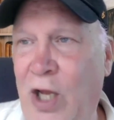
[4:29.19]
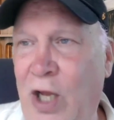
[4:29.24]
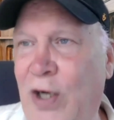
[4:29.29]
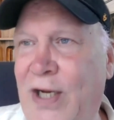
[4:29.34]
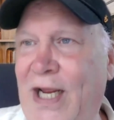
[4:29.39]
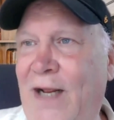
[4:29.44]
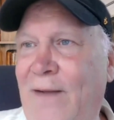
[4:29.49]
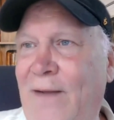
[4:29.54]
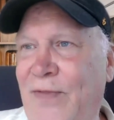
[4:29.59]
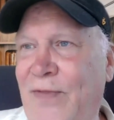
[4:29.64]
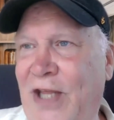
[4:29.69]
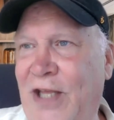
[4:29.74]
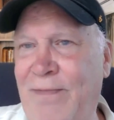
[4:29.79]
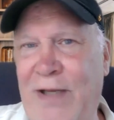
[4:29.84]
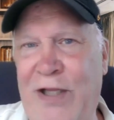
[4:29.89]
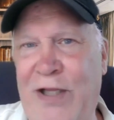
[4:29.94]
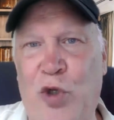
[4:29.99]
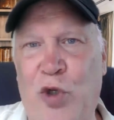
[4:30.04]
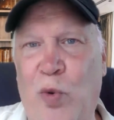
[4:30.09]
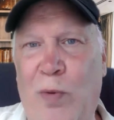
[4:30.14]
Okay, that's
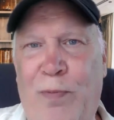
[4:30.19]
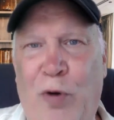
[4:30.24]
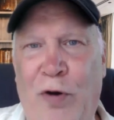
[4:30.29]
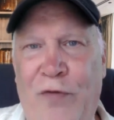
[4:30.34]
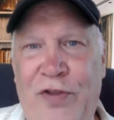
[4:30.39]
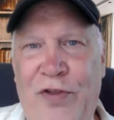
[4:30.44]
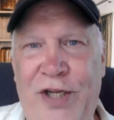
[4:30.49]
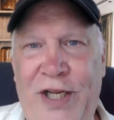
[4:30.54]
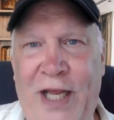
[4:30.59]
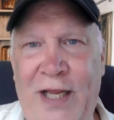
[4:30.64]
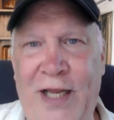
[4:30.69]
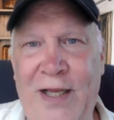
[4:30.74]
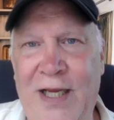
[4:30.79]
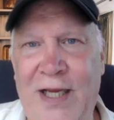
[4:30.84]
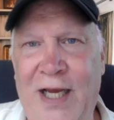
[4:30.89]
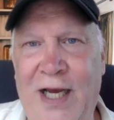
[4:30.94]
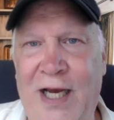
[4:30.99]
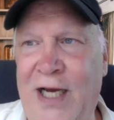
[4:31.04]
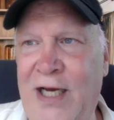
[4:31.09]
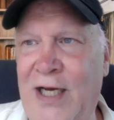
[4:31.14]
my little report for the
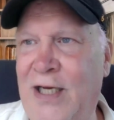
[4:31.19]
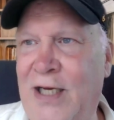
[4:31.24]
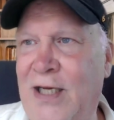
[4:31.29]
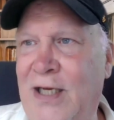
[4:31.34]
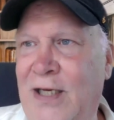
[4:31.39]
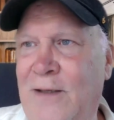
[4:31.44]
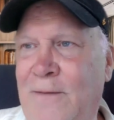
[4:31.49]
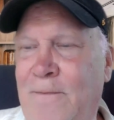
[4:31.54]
day.